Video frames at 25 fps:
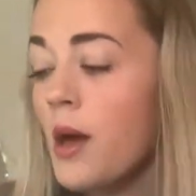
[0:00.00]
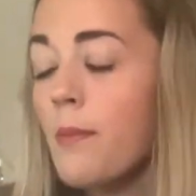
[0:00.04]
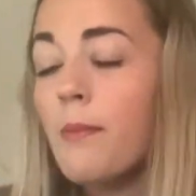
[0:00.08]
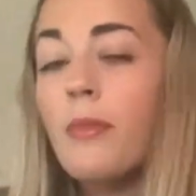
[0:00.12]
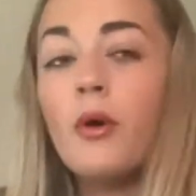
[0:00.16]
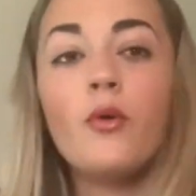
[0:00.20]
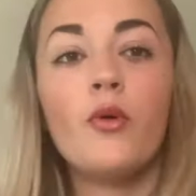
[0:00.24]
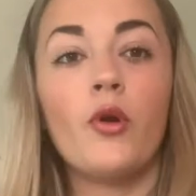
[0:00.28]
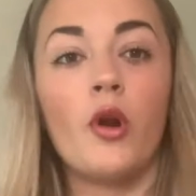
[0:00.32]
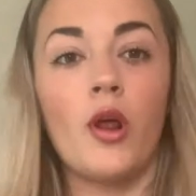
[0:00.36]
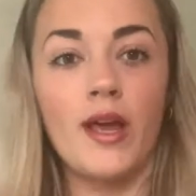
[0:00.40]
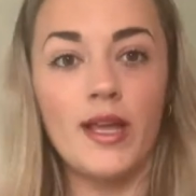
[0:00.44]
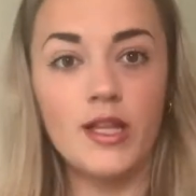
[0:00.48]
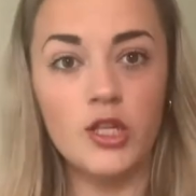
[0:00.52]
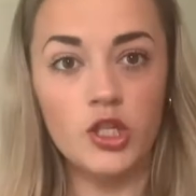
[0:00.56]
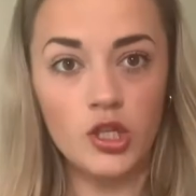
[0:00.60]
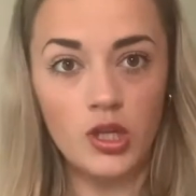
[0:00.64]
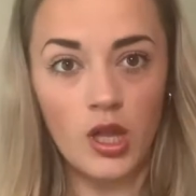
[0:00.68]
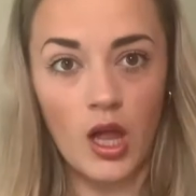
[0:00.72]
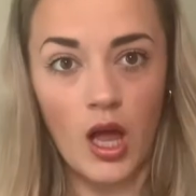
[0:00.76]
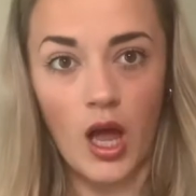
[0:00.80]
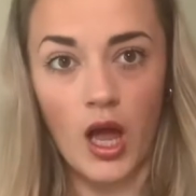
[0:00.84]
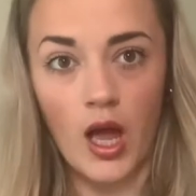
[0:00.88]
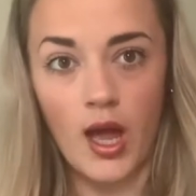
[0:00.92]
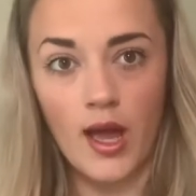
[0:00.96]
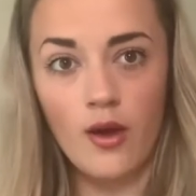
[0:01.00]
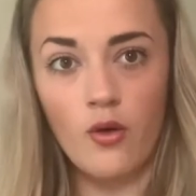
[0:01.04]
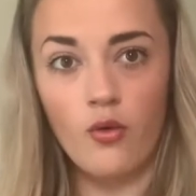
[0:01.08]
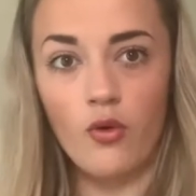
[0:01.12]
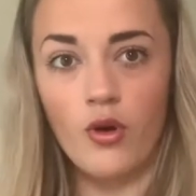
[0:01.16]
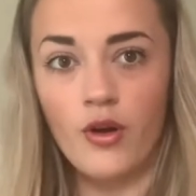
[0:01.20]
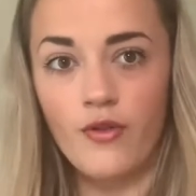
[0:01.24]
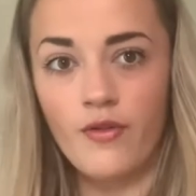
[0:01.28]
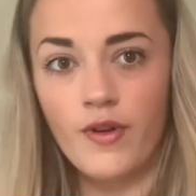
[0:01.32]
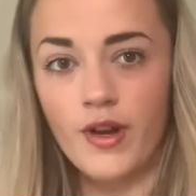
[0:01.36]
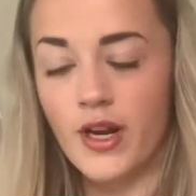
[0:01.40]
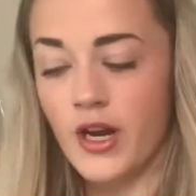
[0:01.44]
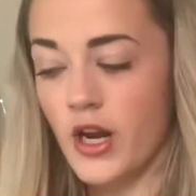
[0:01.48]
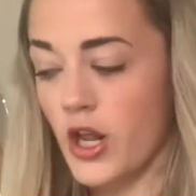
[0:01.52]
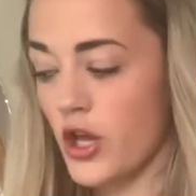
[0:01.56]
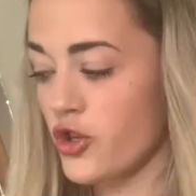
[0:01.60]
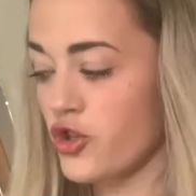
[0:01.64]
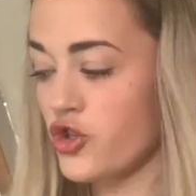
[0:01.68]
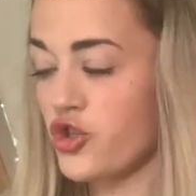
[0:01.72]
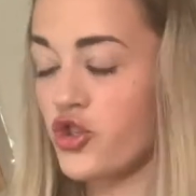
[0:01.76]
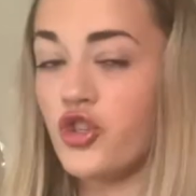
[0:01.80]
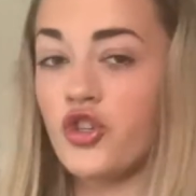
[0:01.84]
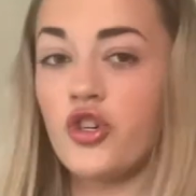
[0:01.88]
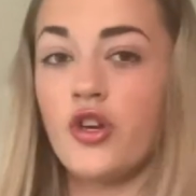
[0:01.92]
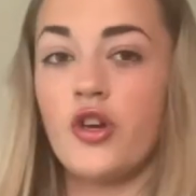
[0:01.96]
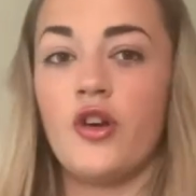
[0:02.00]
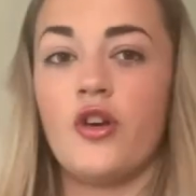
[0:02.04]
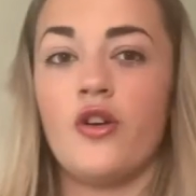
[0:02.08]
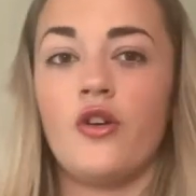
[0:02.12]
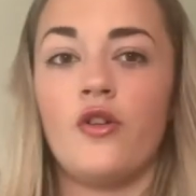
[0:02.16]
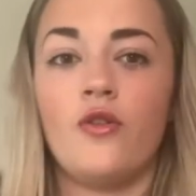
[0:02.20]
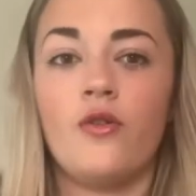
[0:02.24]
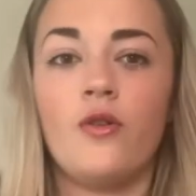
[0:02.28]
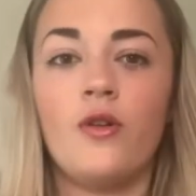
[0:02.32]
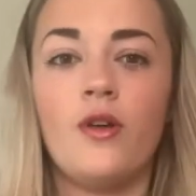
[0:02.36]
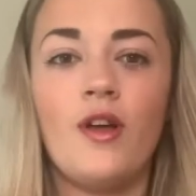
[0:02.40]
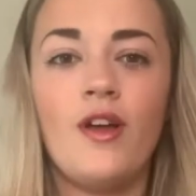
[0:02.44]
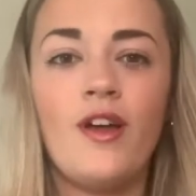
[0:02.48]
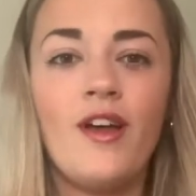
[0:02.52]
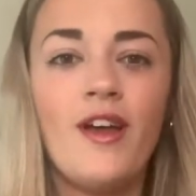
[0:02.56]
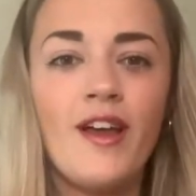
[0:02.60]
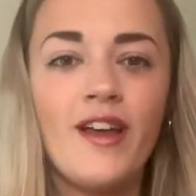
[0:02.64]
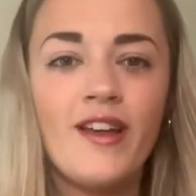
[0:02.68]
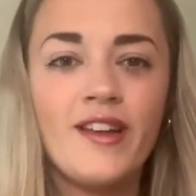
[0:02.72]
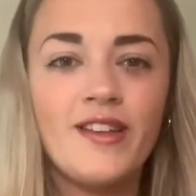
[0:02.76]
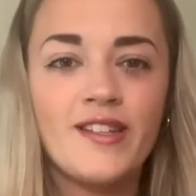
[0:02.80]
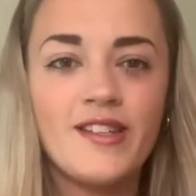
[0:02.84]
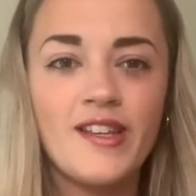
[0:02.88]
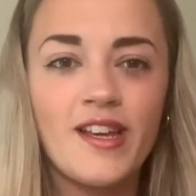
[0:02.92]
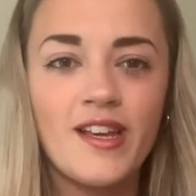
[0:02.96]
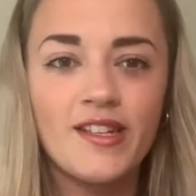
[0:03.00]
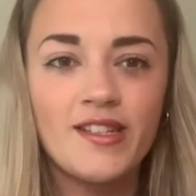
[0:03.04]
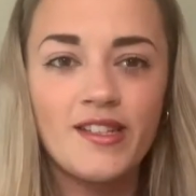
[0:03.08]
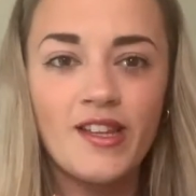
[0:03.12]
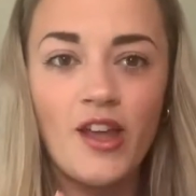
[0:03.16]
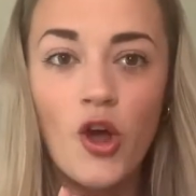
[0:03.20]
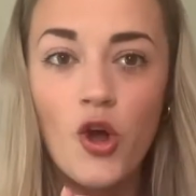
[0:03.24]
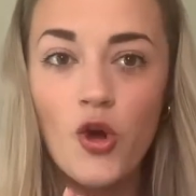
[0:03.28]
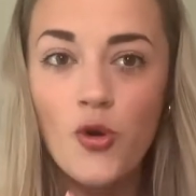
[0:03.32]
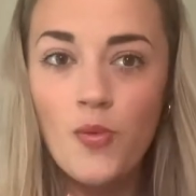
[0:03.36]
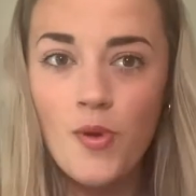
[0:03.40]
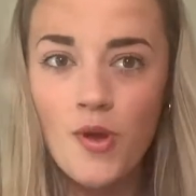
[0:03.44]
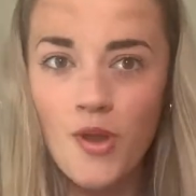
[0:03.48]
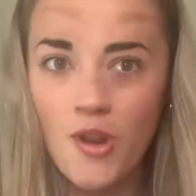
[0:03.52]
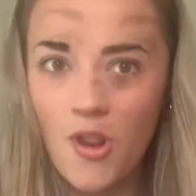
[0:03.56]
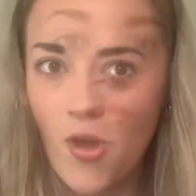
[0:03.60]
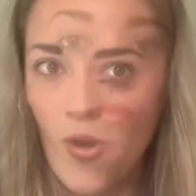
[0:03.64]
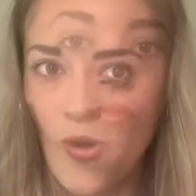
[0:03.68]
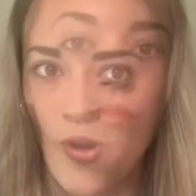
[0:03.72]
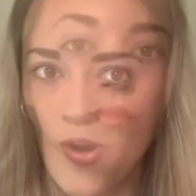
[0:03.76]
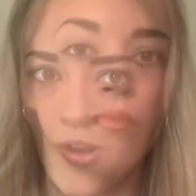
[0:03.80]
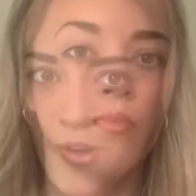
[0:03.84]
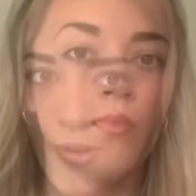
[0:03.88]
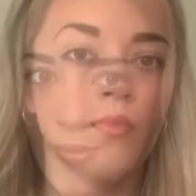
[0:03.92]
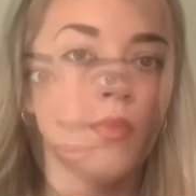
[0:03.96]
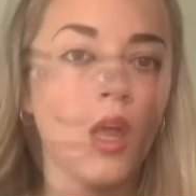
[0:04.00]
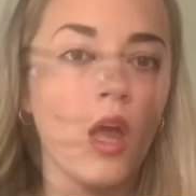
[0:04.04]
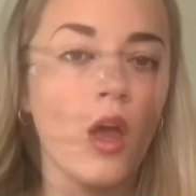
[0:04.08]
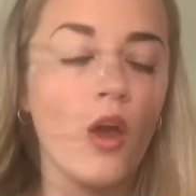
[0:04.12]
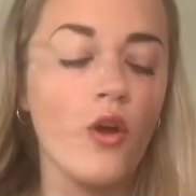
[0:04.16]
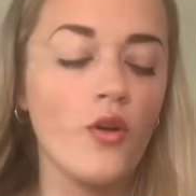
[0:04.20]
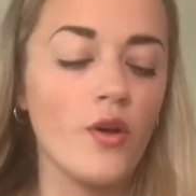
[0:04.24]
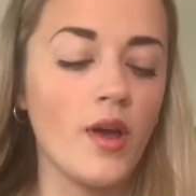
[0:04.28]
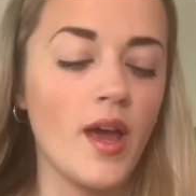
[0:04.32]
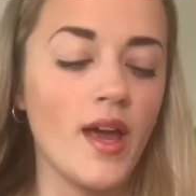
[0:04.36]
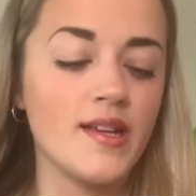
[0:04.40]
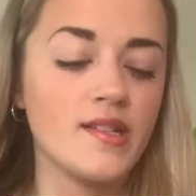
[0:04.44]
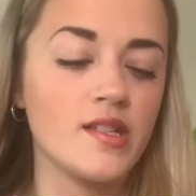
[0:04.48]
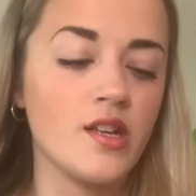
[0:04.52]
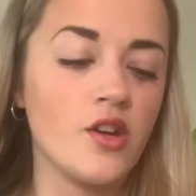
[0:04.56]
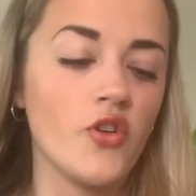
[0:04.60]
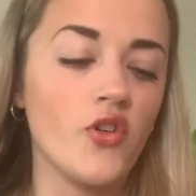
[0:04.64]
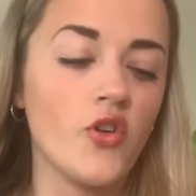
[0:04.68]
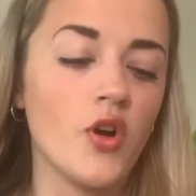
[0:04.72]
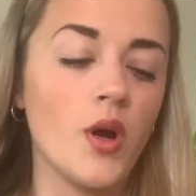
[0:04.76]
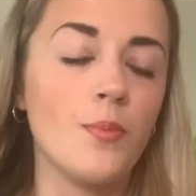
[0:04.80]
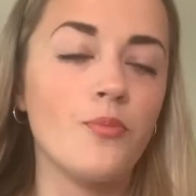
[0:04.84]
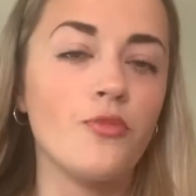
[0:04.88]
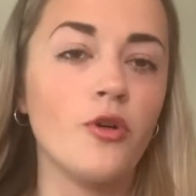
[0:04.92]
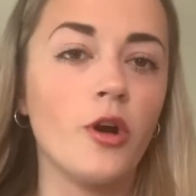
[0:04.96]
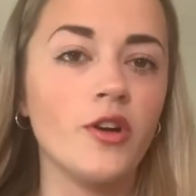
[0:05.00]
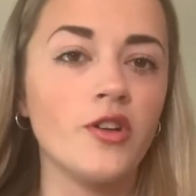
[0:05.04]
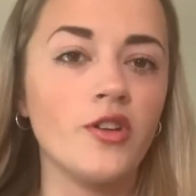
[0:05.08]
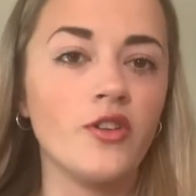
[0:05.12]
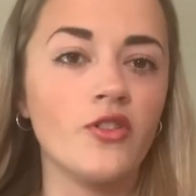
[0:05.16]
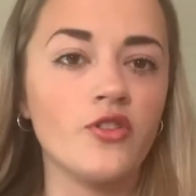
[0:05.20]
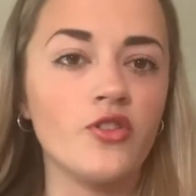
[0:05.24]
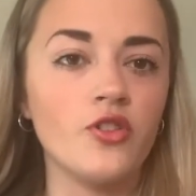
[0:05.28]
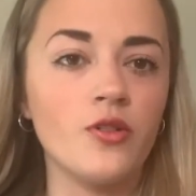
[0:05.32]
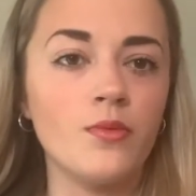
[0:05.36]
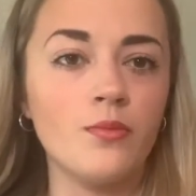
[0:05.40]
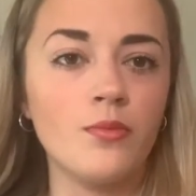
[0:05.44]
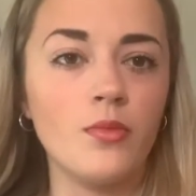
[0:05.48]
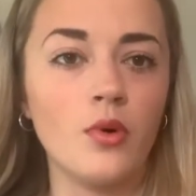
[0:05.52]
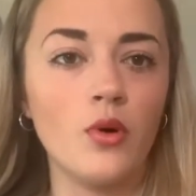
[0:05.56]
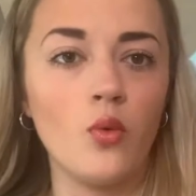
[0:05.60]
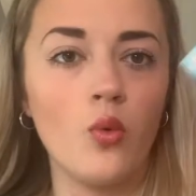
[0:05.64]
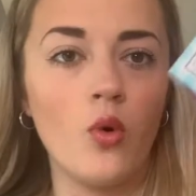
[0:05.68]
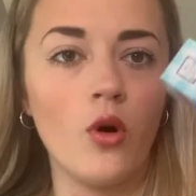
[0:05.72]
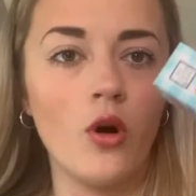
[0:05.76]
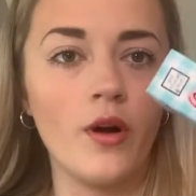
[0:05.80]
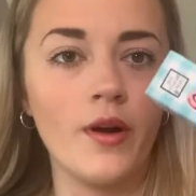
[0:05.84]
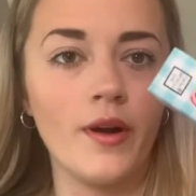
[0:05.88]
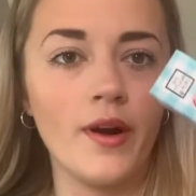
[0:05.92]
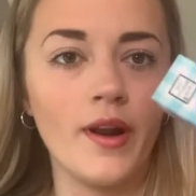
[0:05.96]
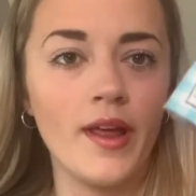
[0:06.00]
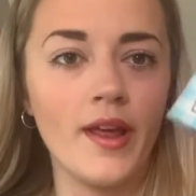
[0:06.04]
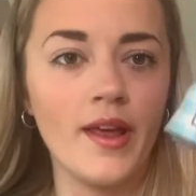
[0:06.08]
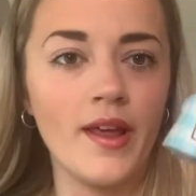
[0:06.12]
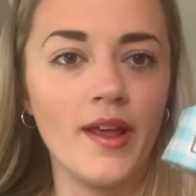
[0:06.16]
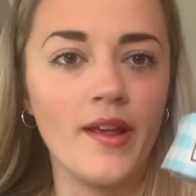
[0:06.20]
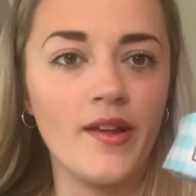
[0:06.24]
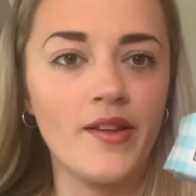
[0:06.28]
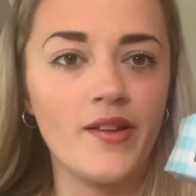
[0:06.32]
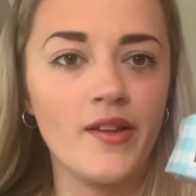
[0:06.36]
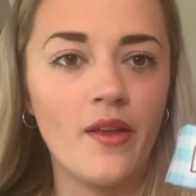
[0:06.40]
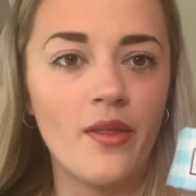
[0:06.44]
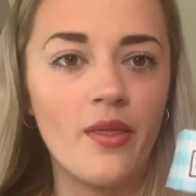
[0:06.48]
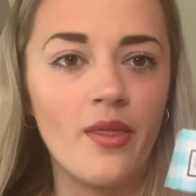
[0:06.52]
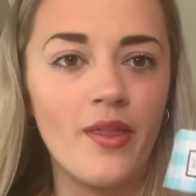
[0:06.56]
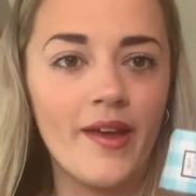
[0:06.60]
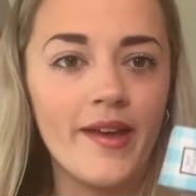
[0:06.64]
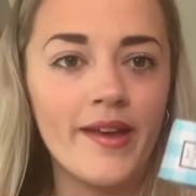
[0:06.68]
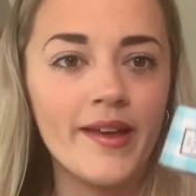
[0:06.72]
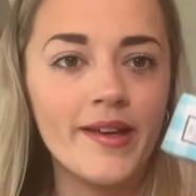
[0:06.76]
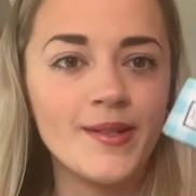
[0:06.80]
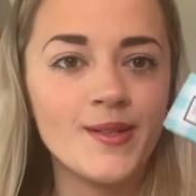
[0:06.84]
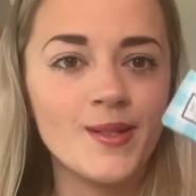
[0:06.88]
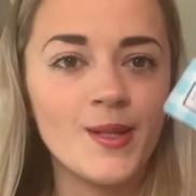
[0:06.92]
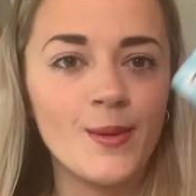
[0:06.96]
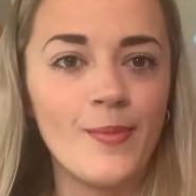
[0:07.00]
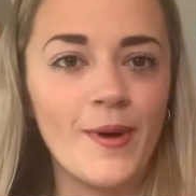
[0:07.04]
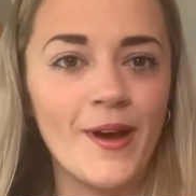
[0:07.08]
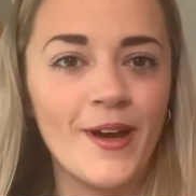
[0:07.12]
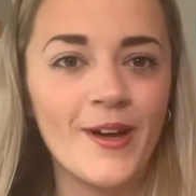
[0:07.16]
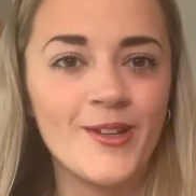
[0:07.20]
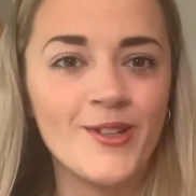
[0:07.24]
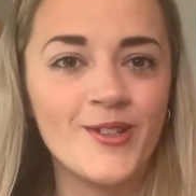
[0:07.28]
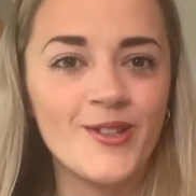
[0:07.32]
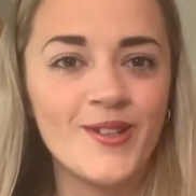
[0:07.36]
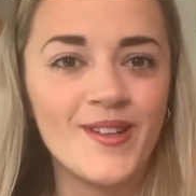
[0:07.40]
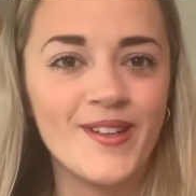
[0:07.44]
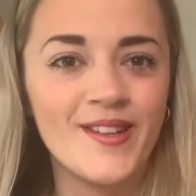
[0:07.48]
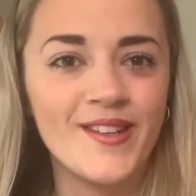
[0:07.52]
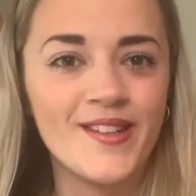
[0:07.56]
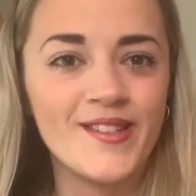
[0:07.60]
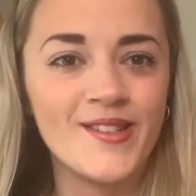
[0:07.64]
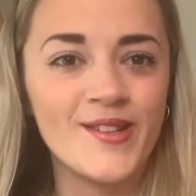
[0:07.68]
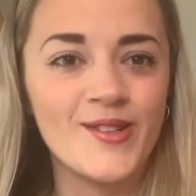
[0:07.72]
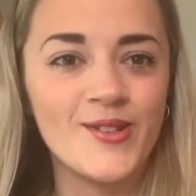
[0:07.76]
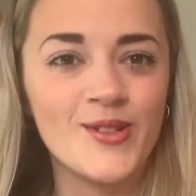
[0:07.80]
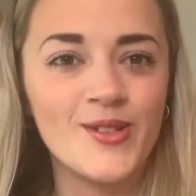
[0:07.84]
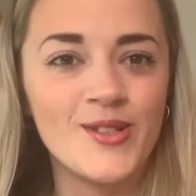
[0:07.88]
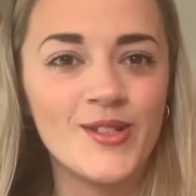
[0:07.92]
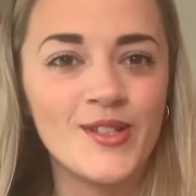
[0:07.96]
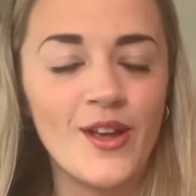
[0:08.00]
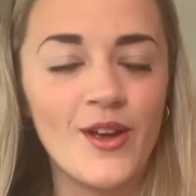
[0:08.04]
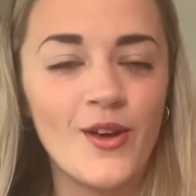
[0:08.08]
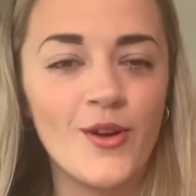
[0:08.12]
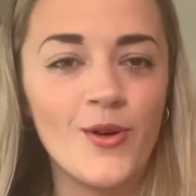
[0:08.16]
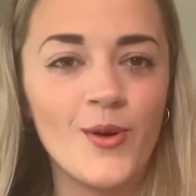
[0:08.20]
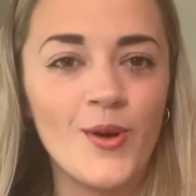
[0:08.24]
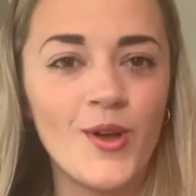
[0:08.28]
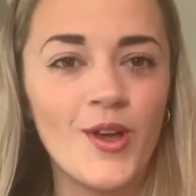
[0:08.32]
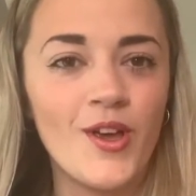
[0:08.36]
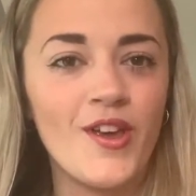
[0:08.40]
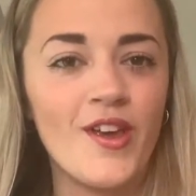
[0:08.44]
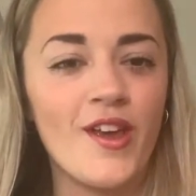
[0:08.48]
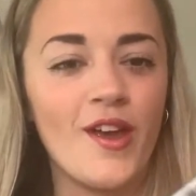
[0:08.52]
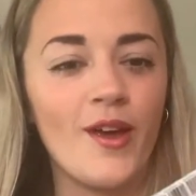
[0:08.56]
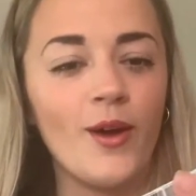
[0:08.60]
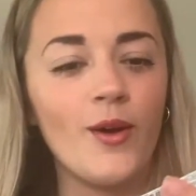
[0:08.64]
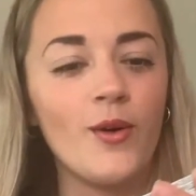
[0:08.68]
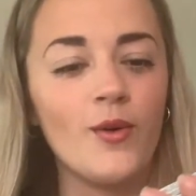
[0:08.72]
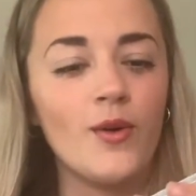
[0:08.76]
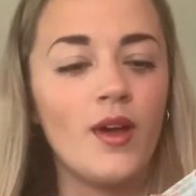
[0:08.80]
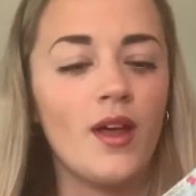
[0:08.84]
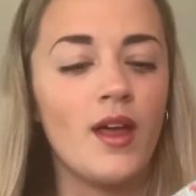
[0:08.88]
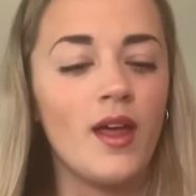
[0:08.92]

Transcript: But we're not in July, we're in June, so let's open her up. Okay, so product number one is this. The packaging is so cute.